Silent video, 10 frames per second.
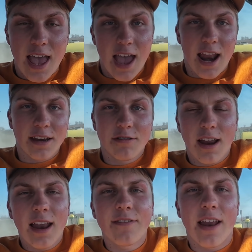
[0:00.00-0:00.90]
and I do
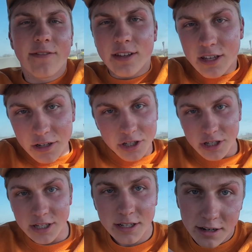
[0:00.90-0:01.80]
not even have to touch a
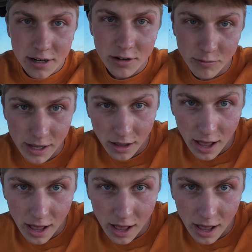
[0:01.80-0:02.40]
steering wheel